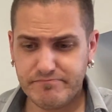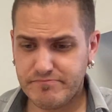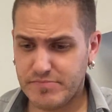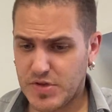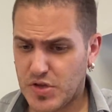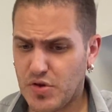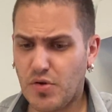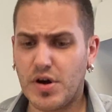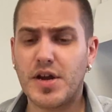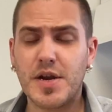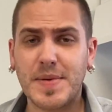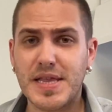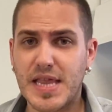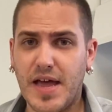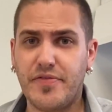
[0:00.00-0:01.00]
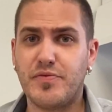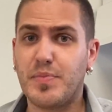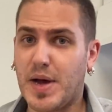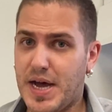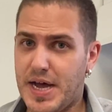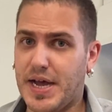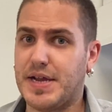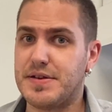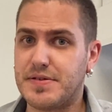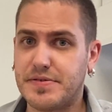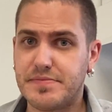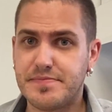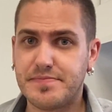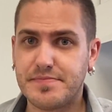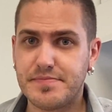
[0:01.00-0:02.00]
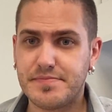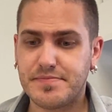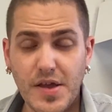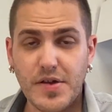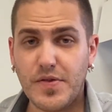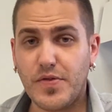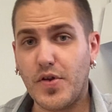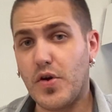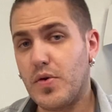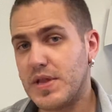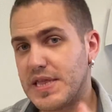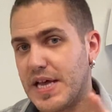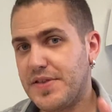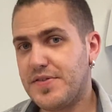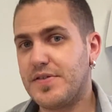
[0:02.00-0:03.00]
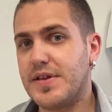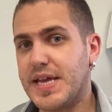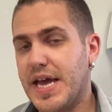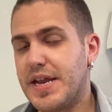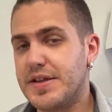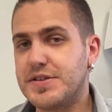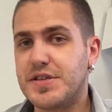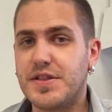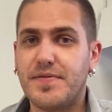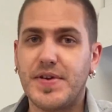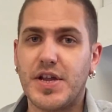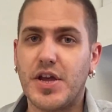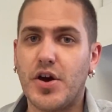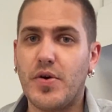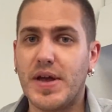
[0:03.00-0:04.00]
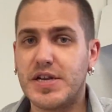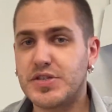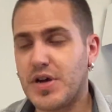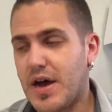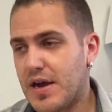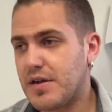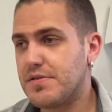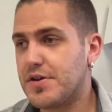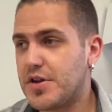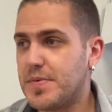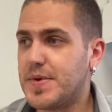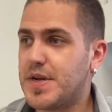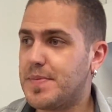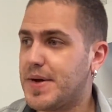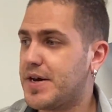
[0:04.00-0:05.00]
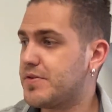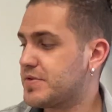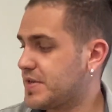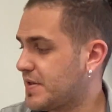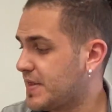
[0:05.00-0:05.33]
you're gonna be left behind. So let's get into the video and talk a little bit about